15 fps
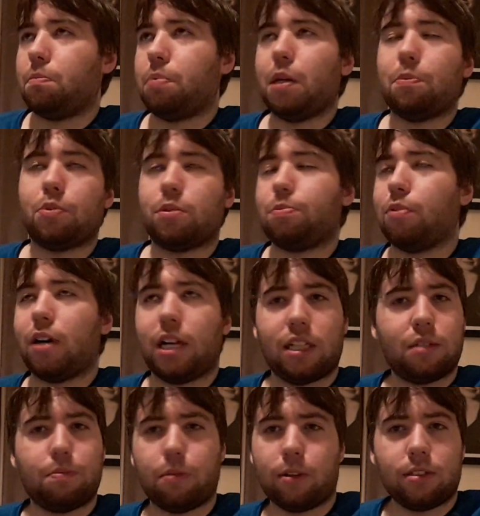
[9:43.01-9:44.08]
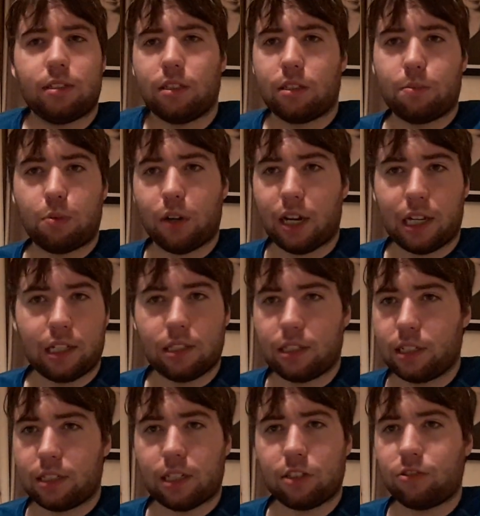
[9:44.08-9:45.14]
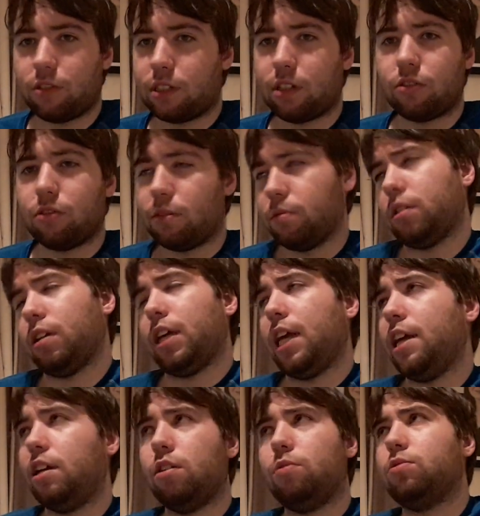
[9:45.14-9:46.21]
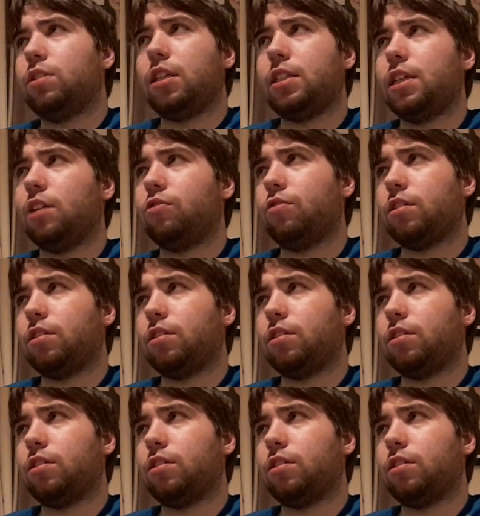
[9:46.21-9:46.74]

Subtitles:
people's prides, president's prides, etc., etc., the egos, etc.,